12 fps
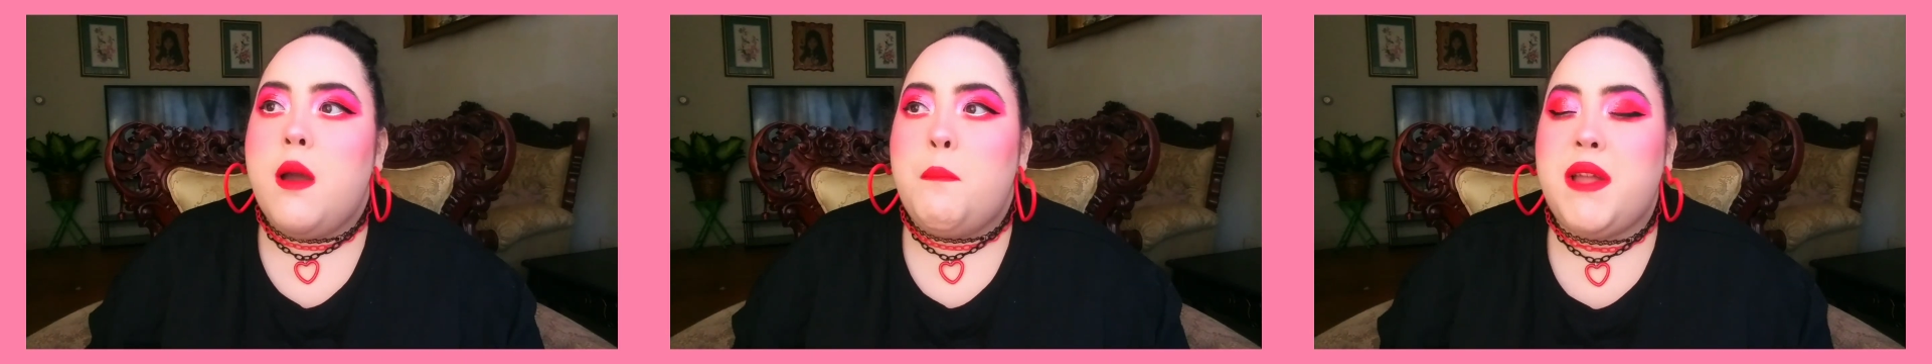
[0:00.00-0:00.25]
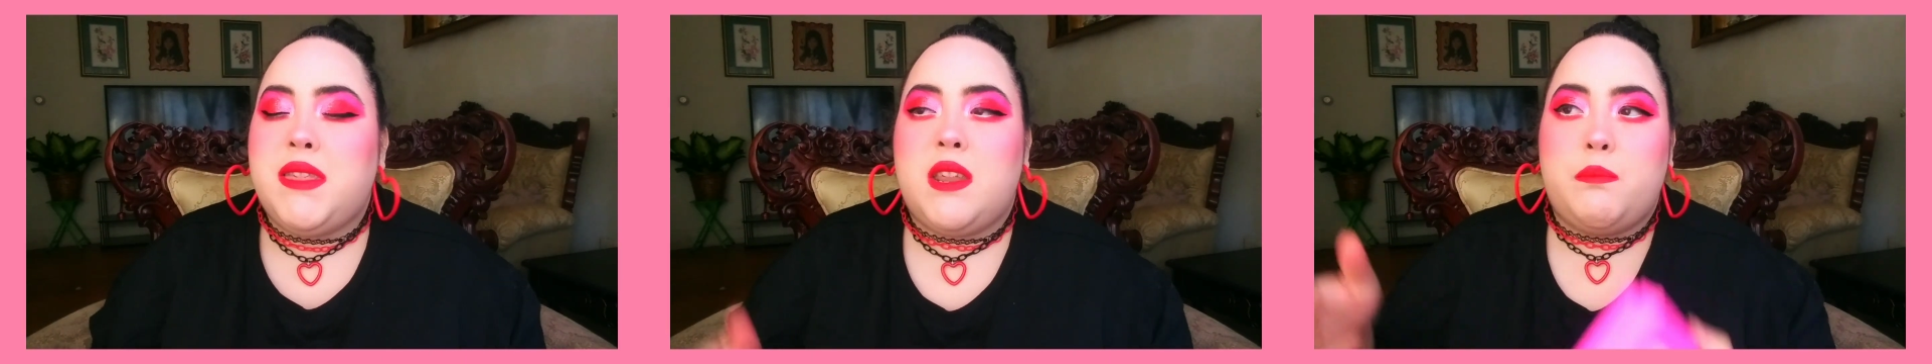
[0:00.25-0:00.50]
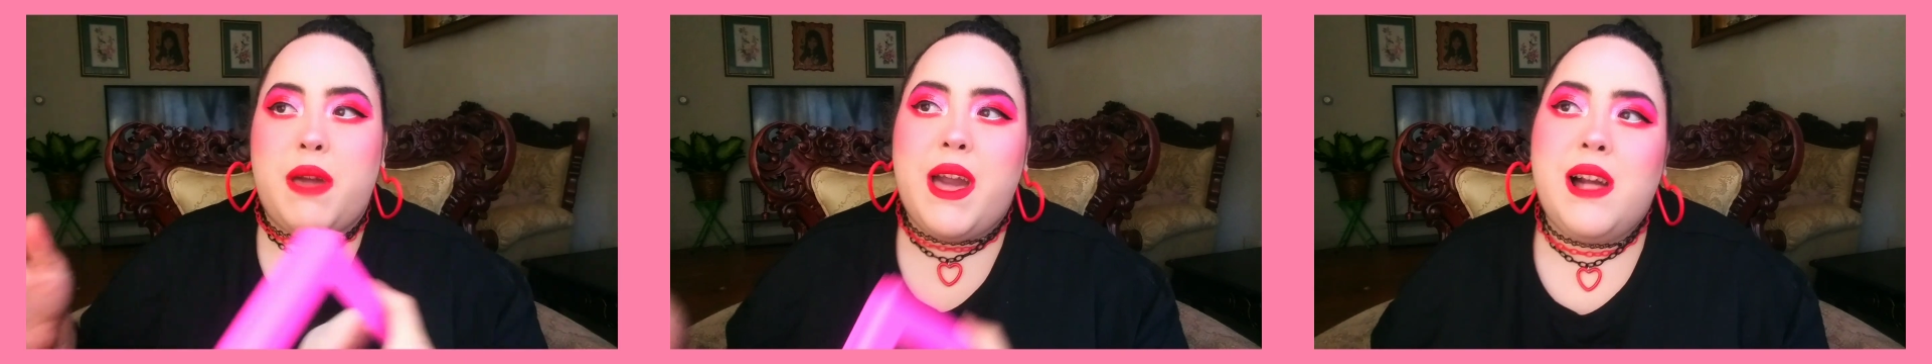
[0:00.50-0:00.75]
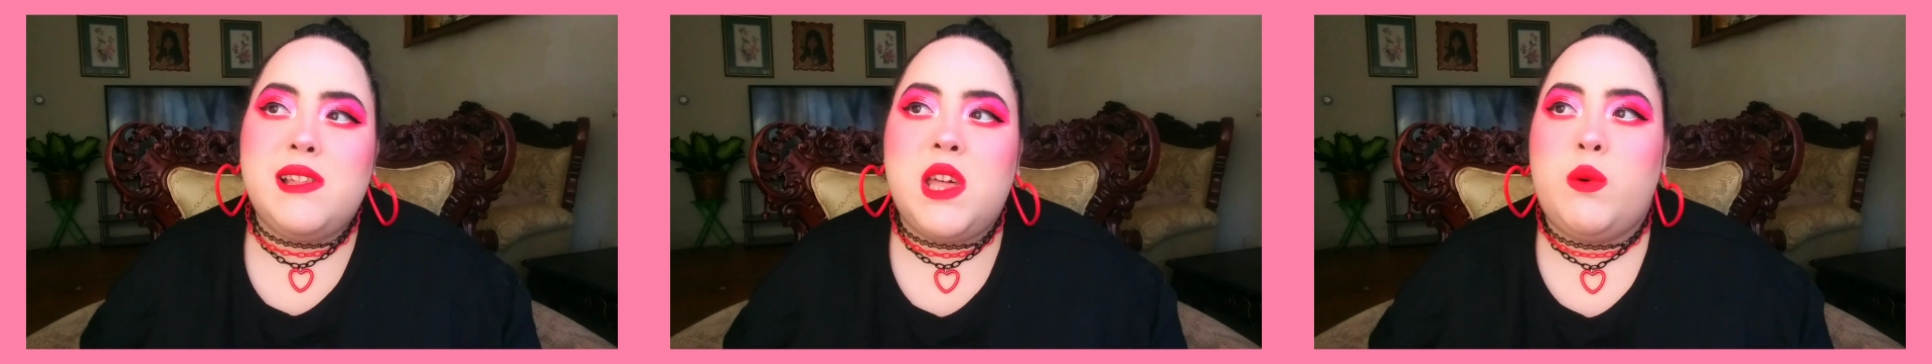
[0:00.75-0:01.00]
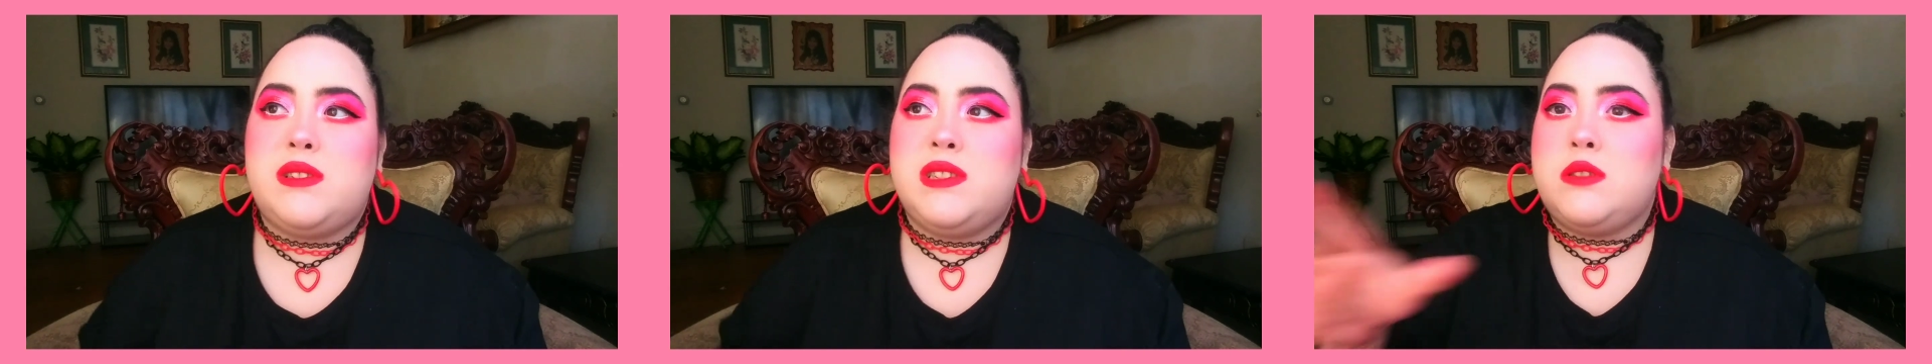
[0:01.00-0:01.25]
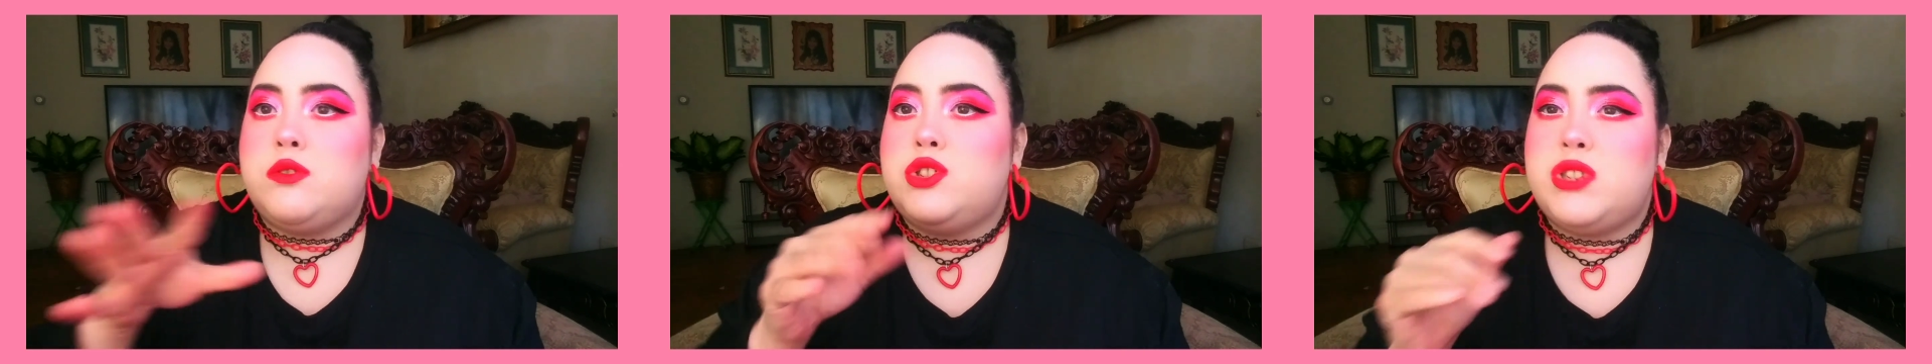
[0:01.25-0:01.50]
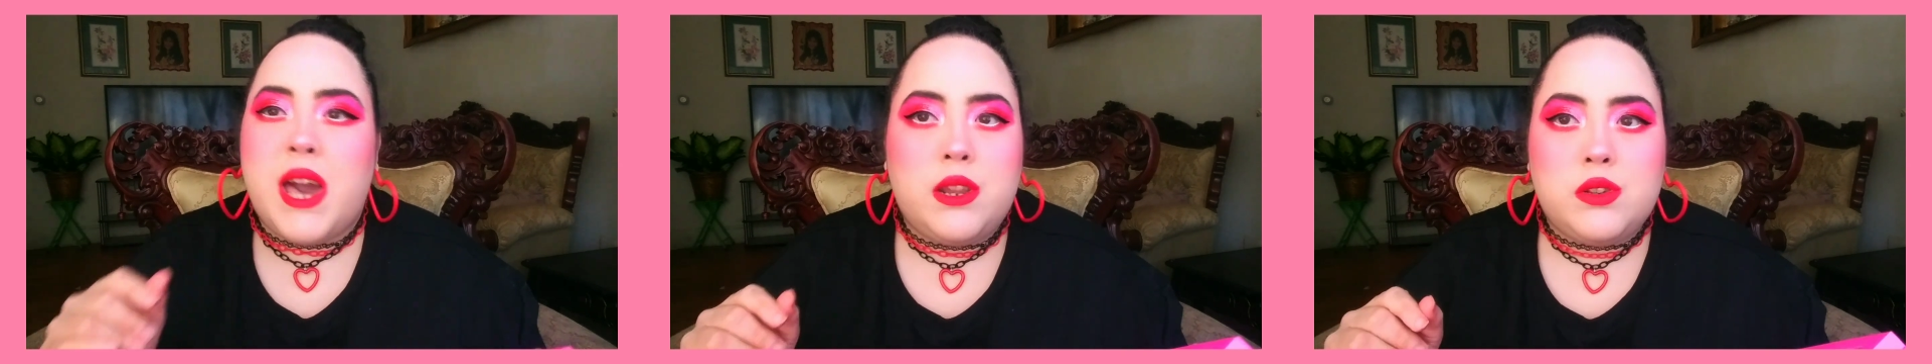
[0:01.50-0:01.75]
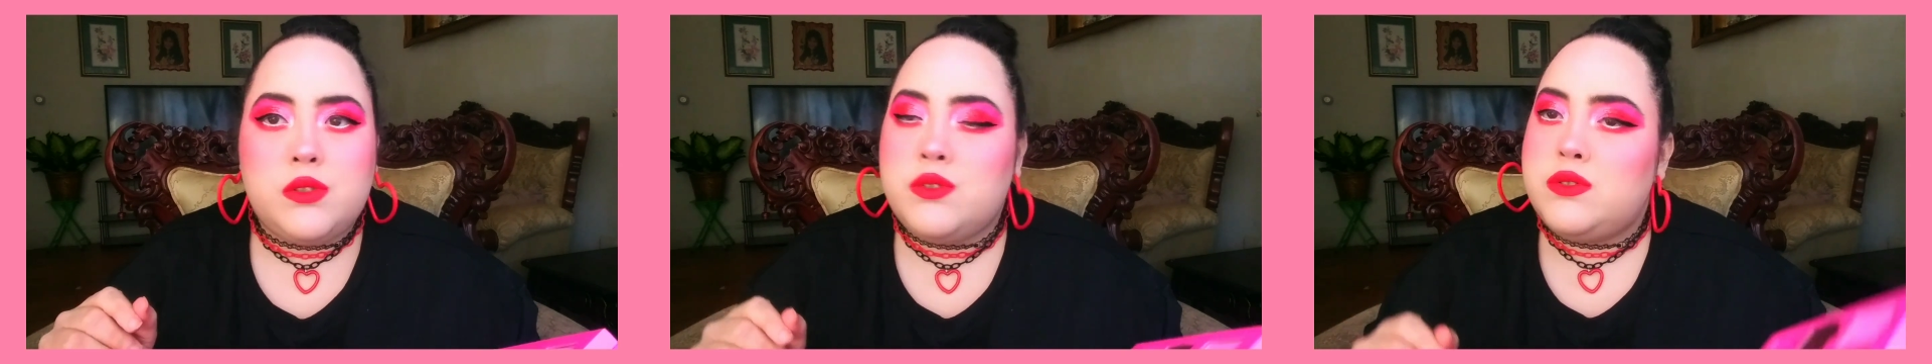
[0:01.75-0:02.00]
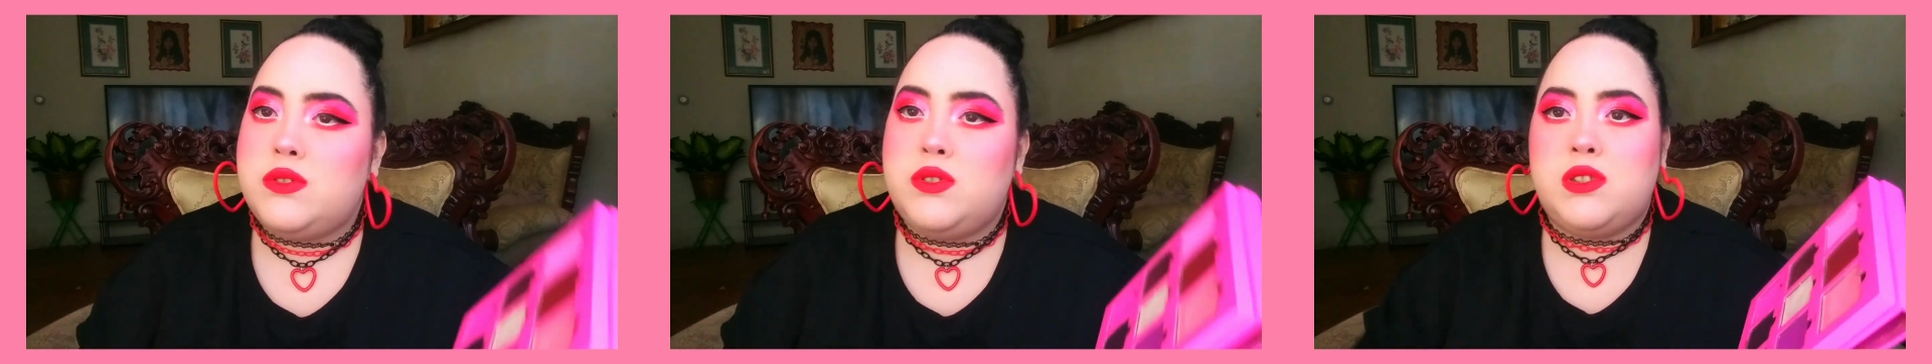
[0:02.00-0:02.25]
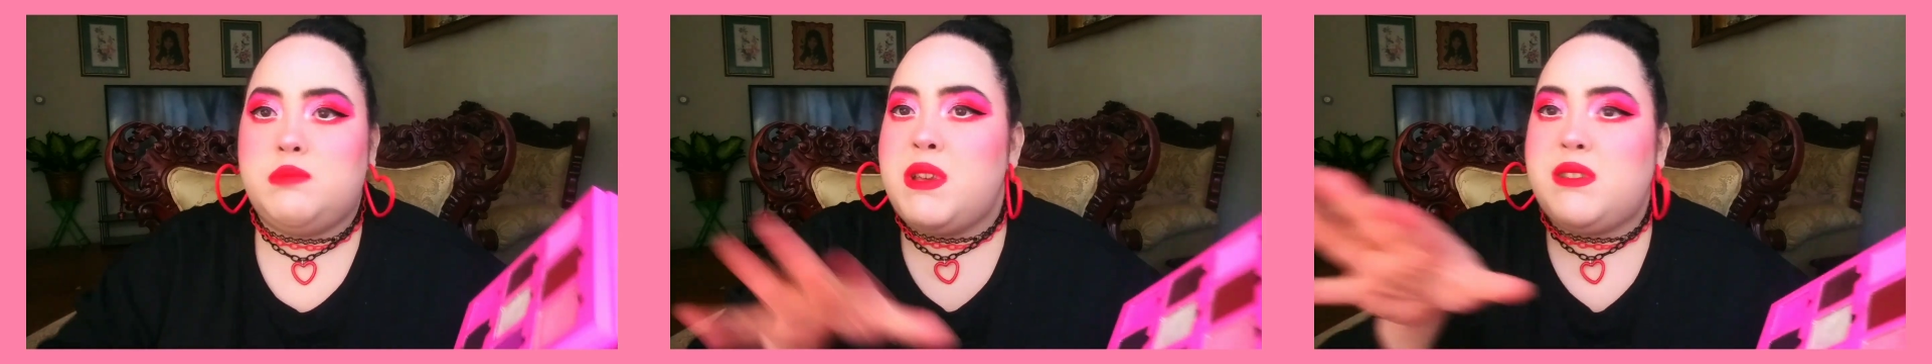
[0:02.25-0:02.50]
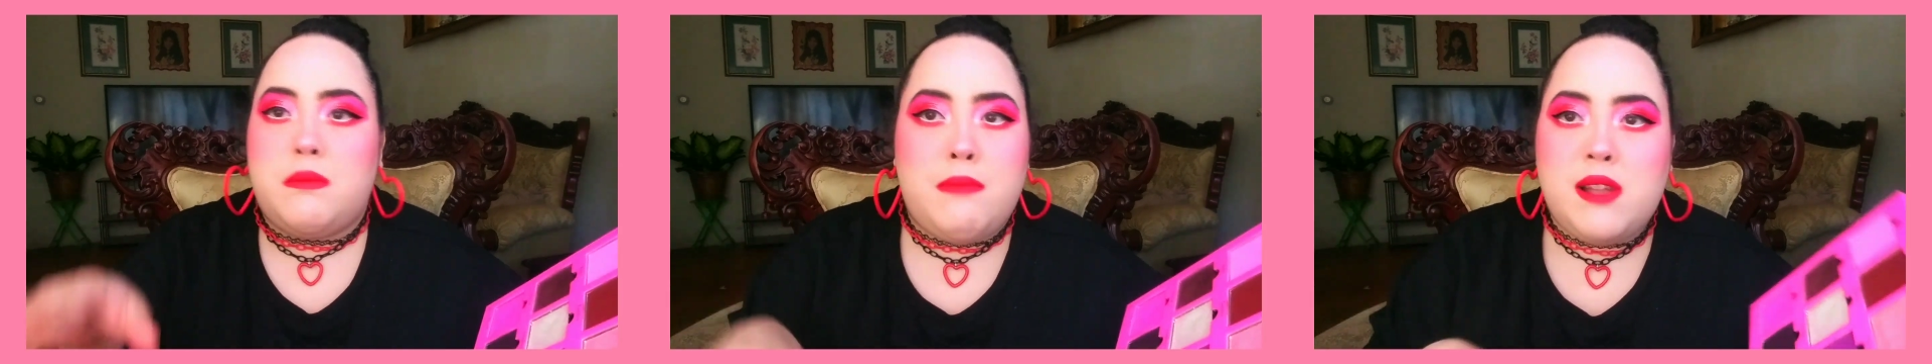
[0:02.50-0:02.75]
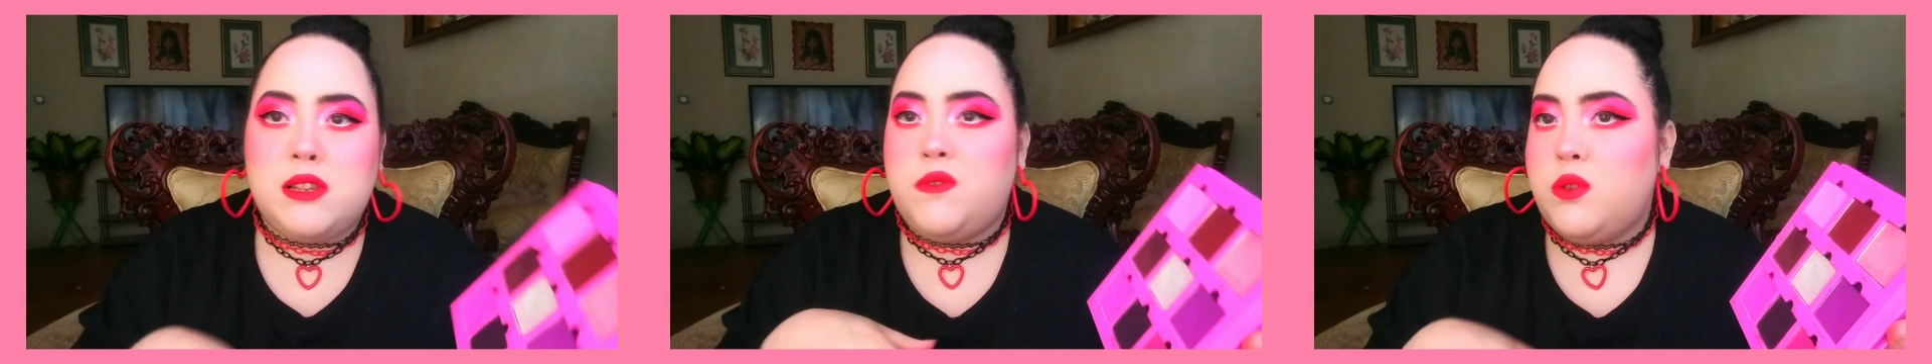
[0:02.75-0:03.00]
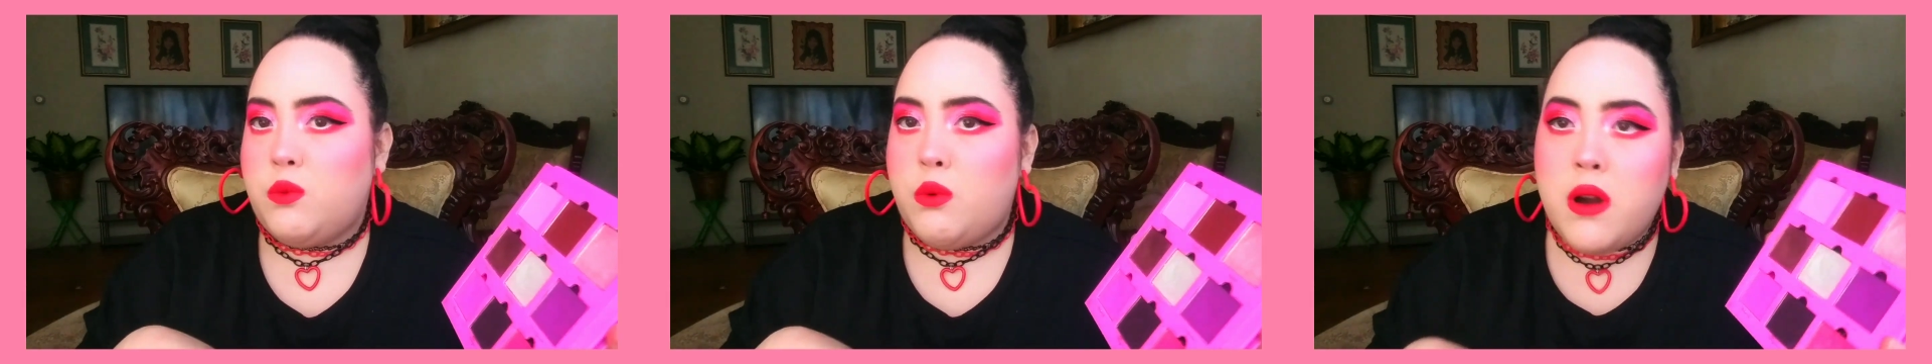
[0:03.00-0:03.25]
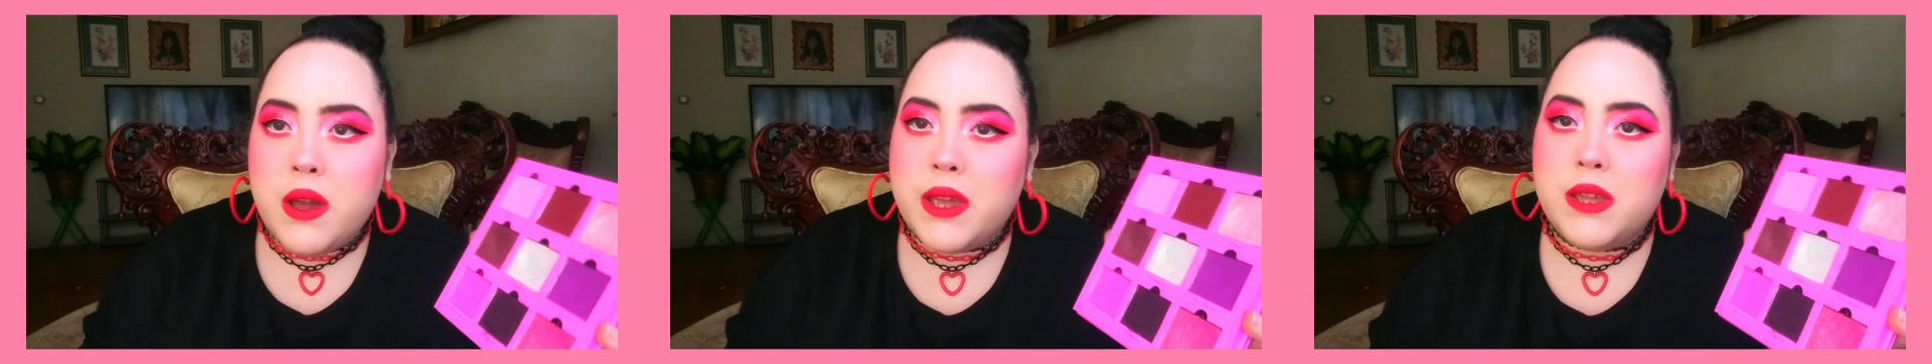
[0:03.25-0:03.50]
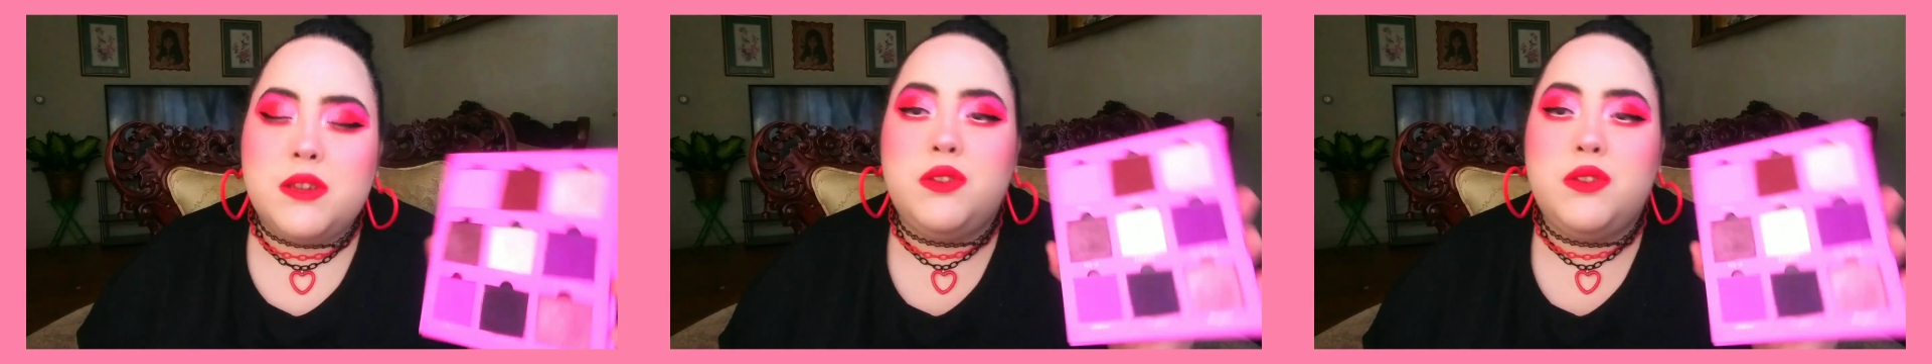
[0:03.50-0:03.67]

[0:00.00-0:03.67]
magnetic palette with single shadows. You can just mix and match if you want.